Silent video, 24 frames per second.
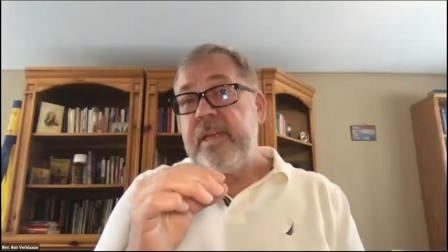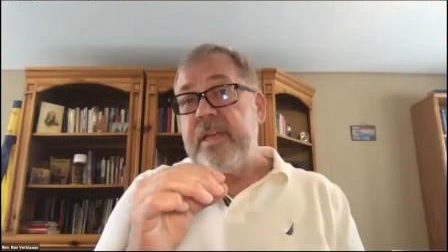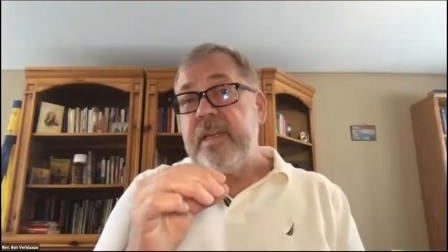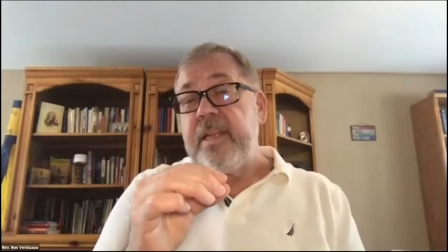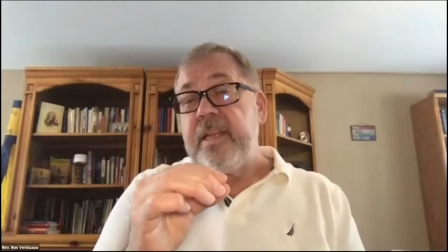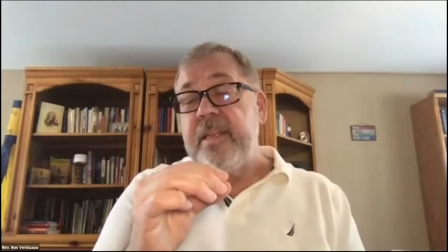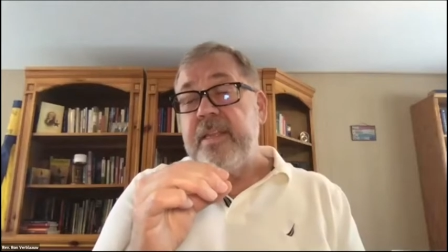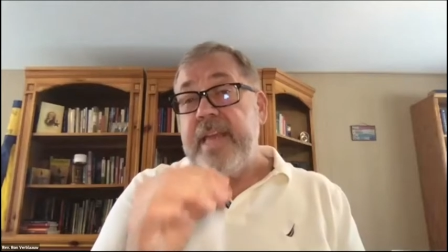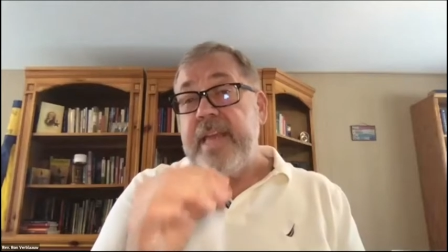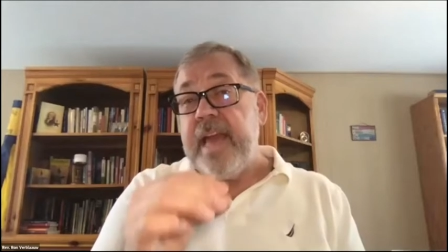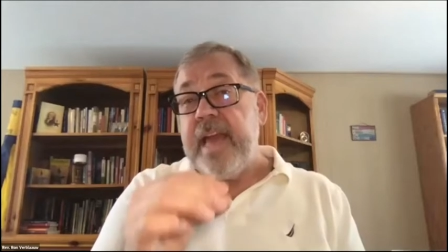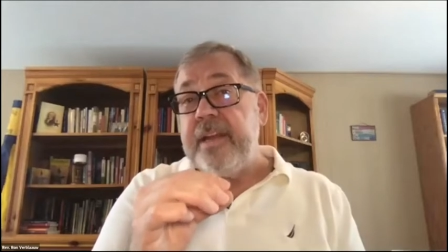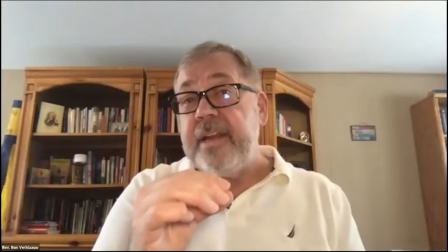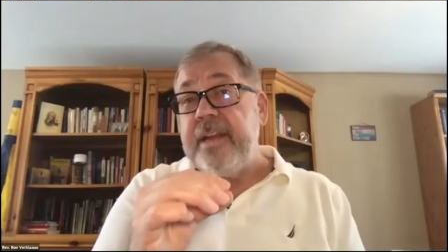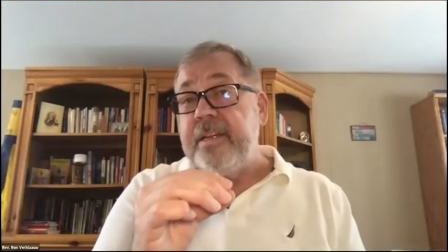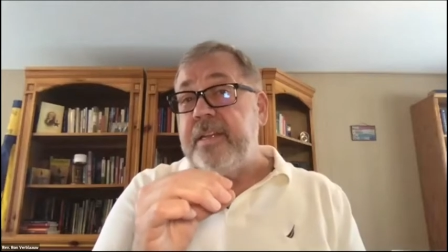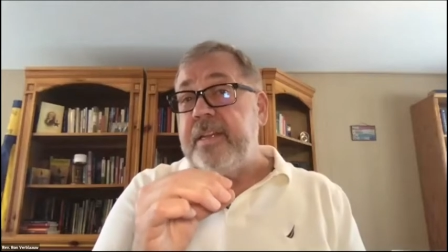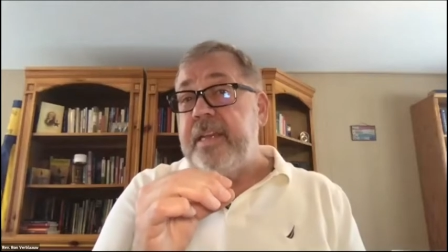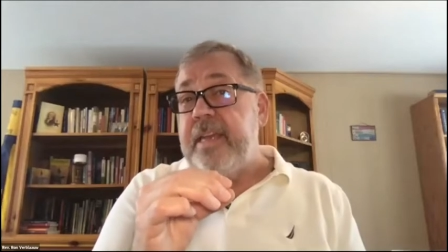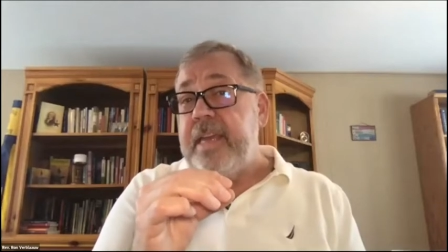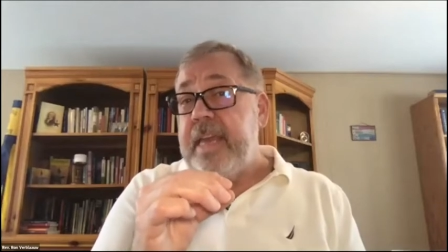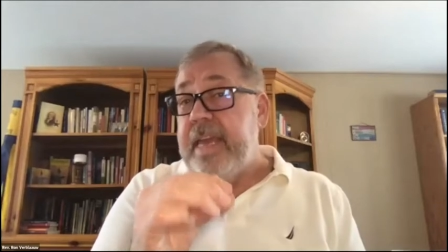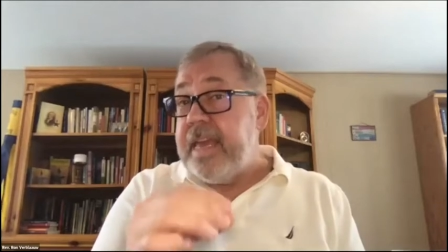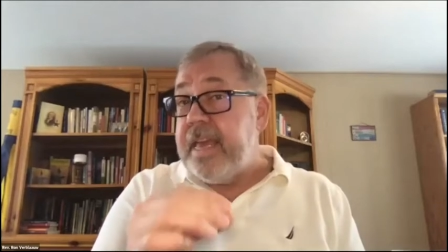that
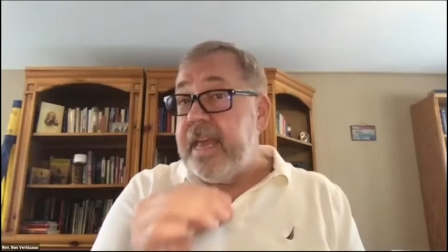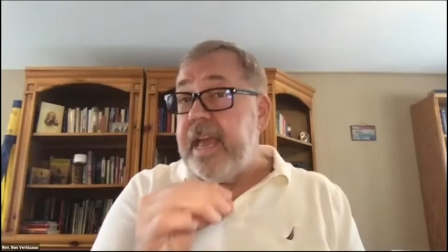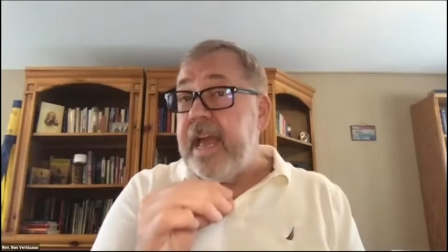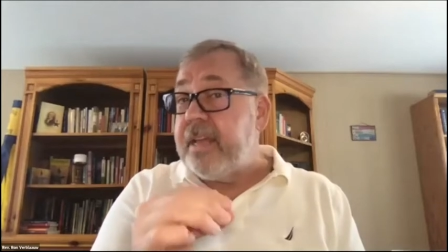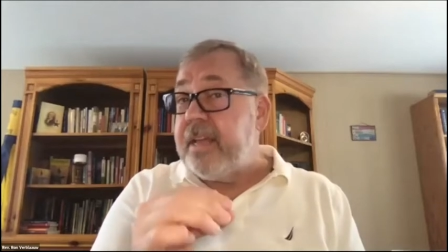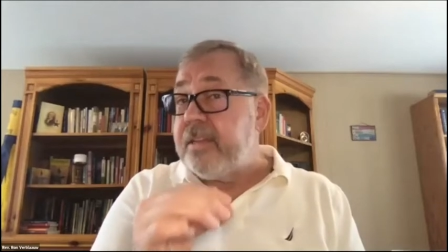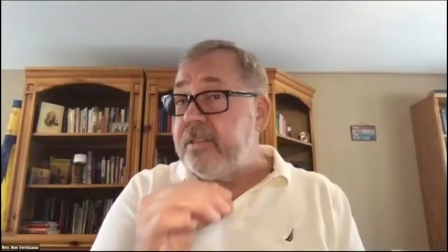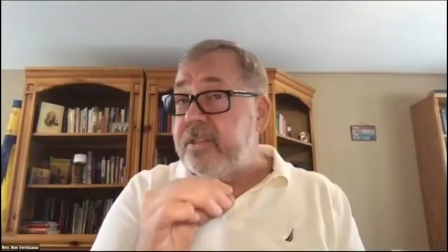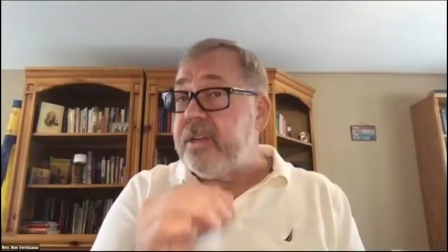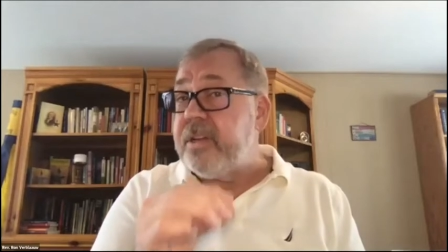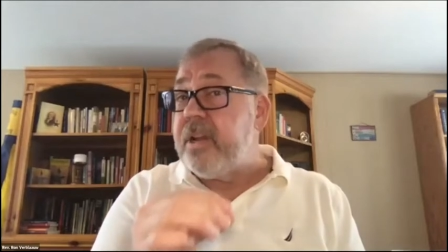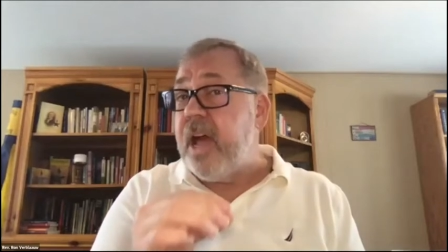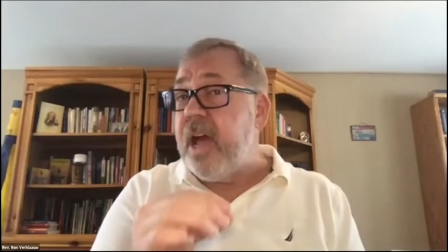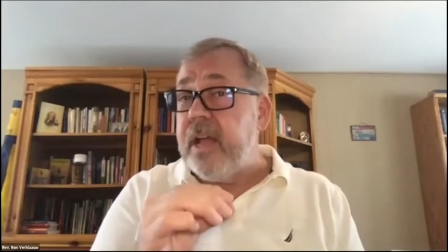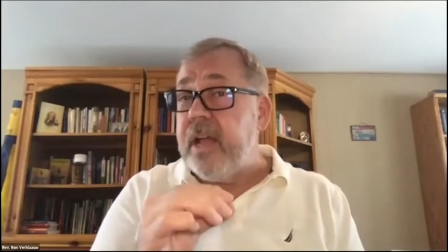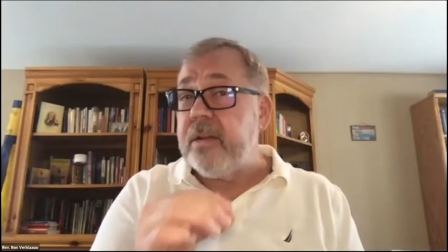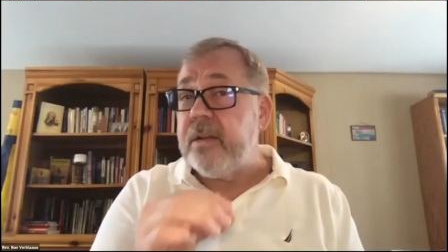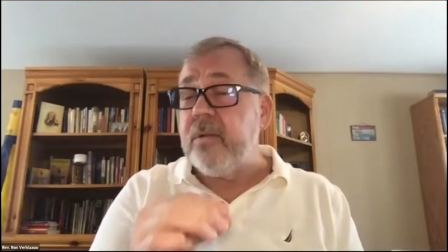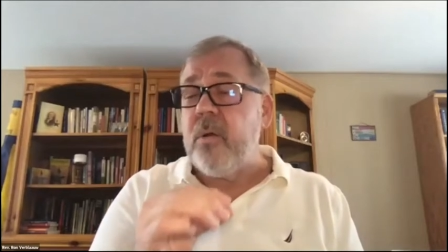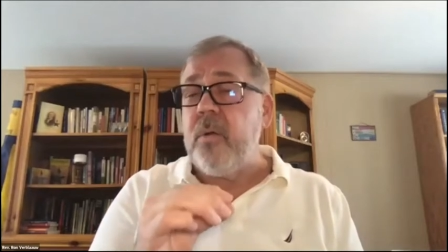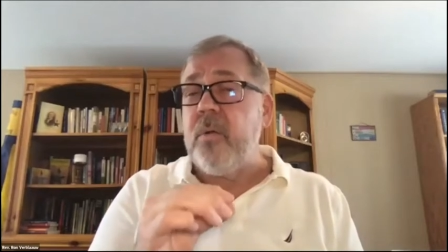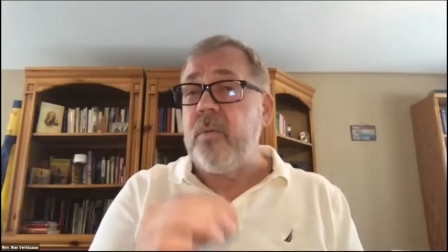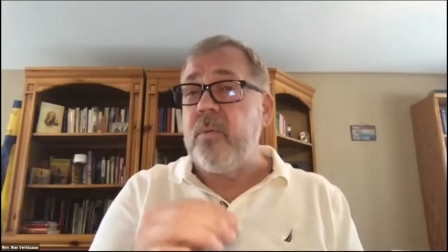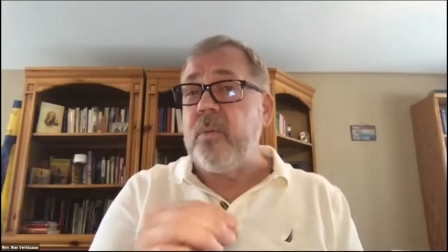he has not
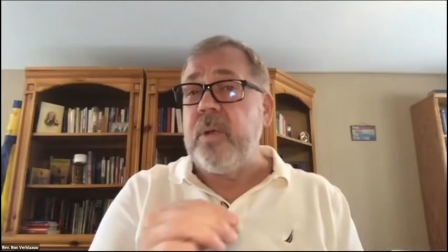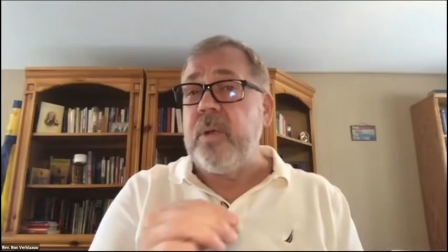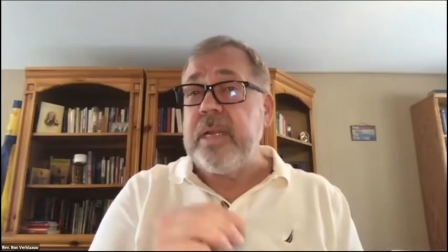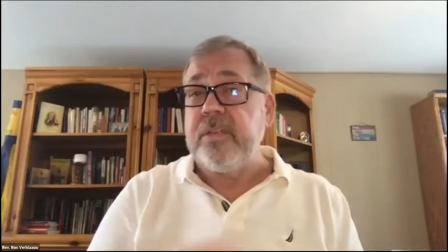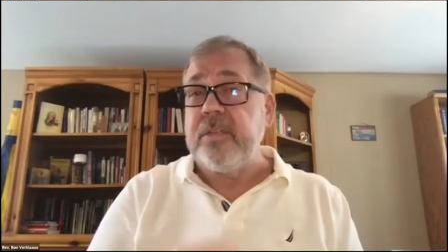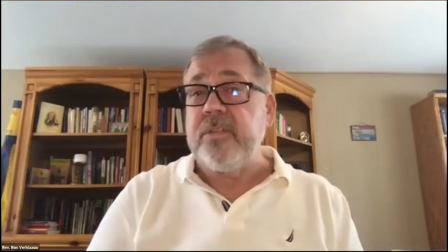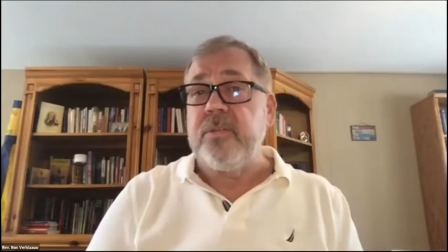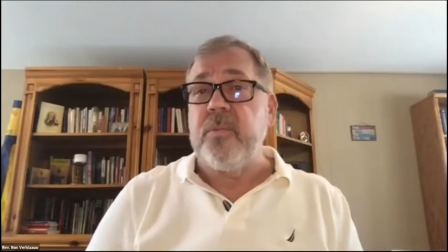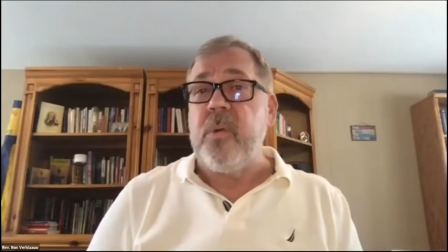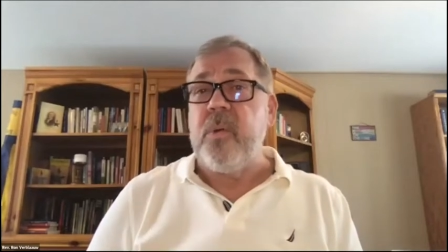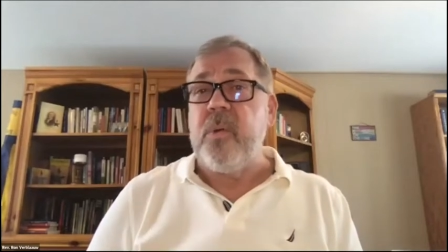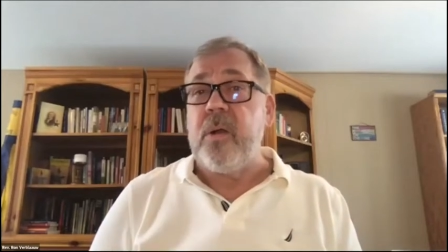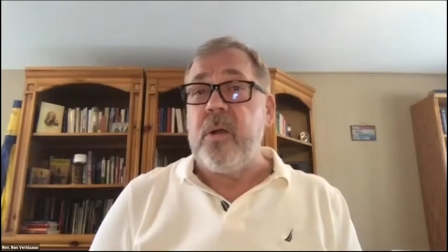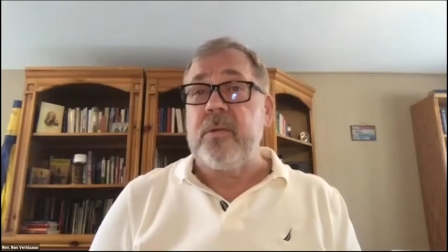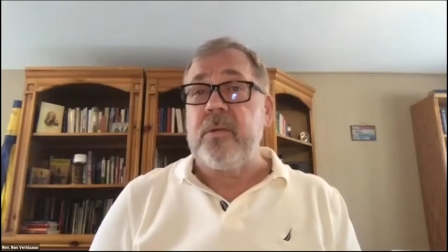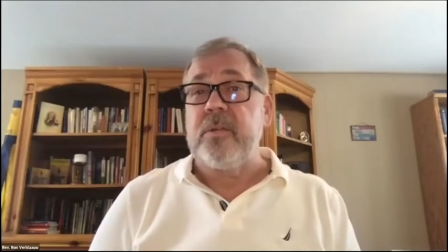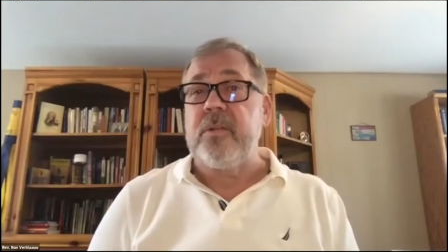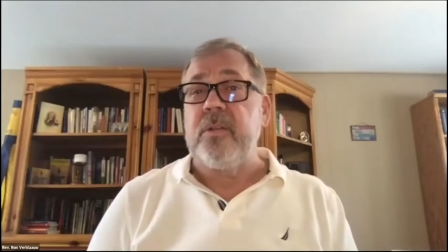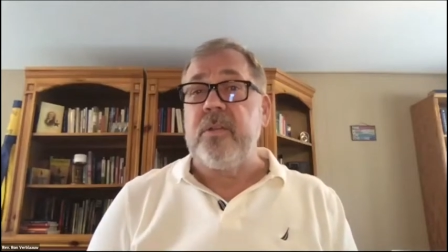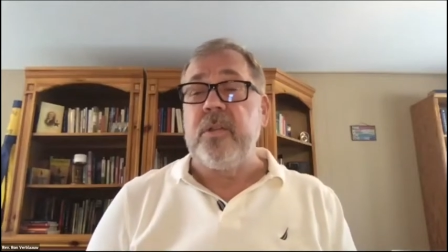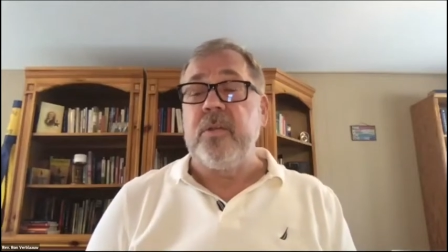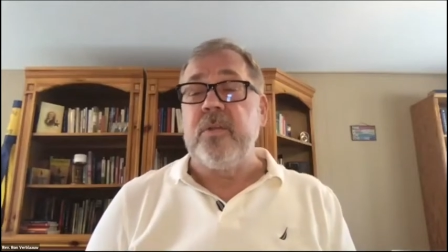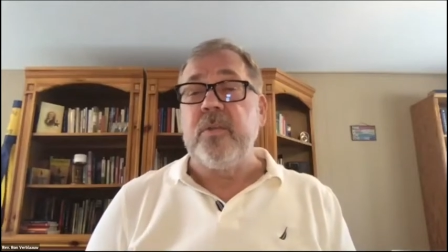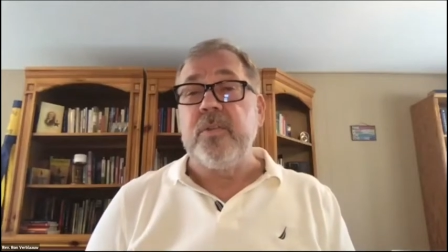always walked
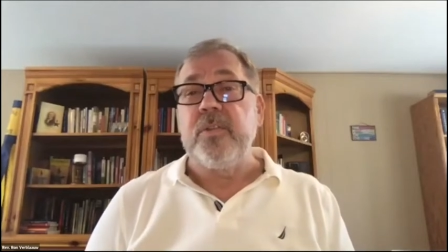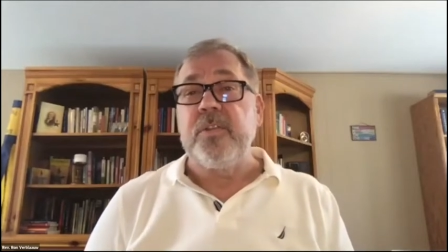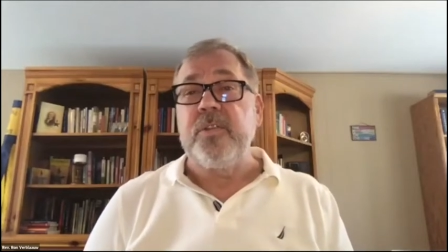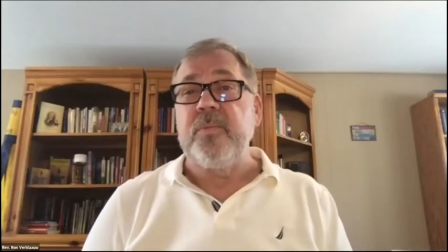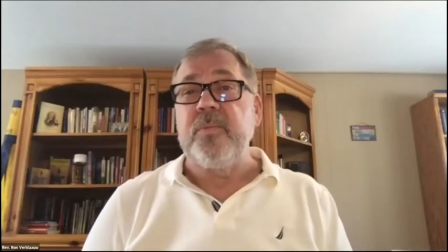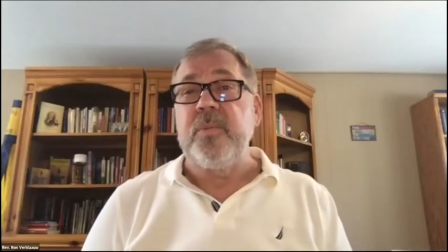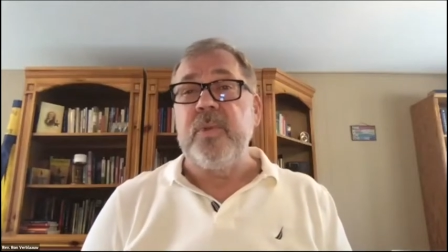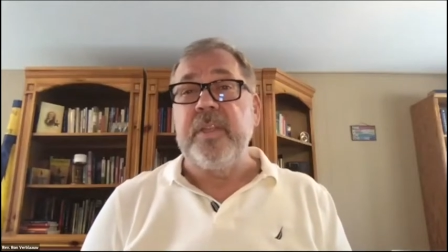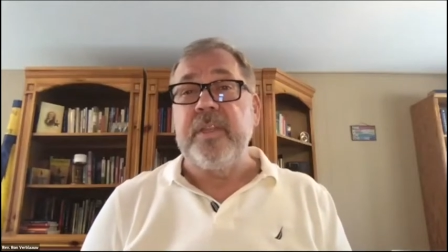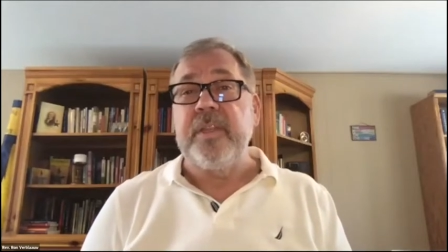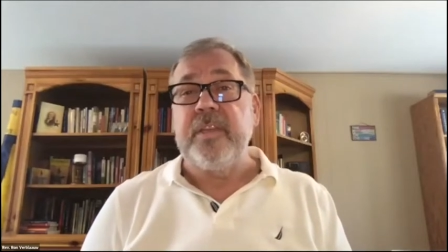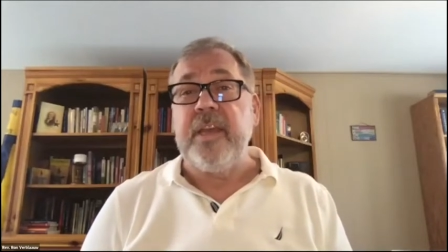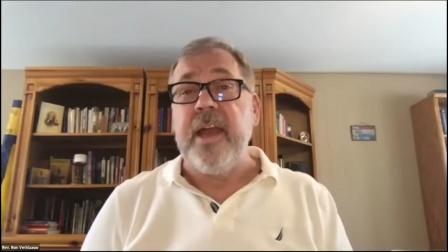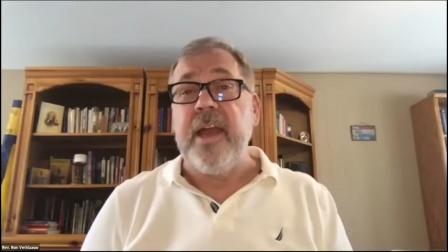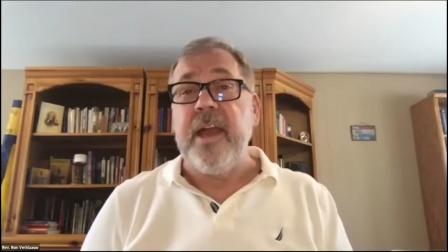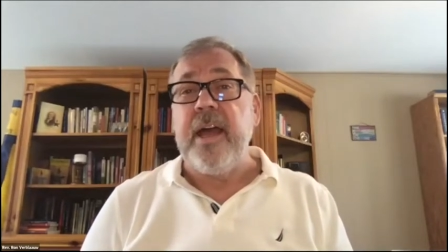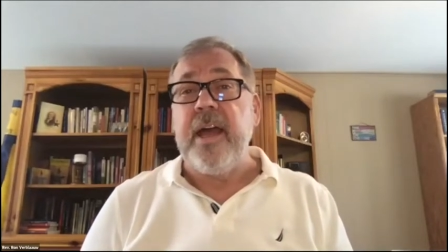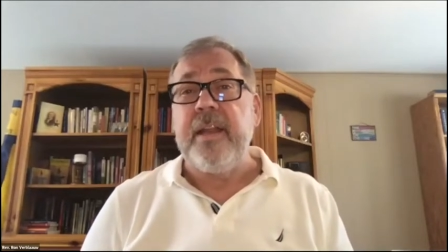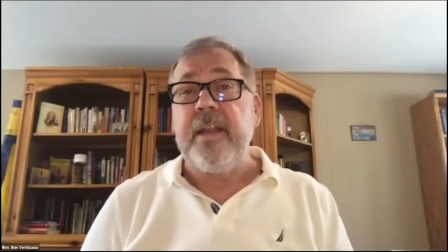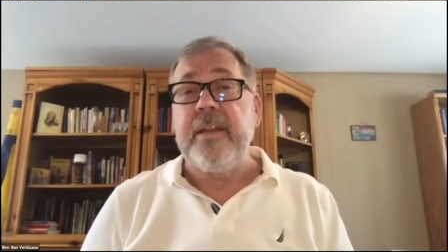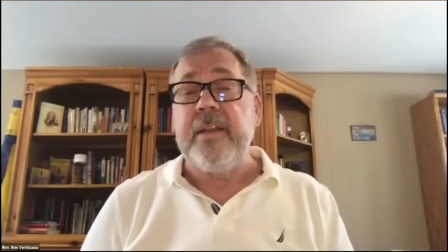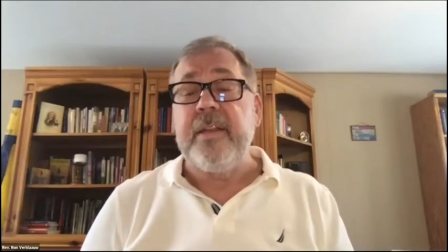close with God.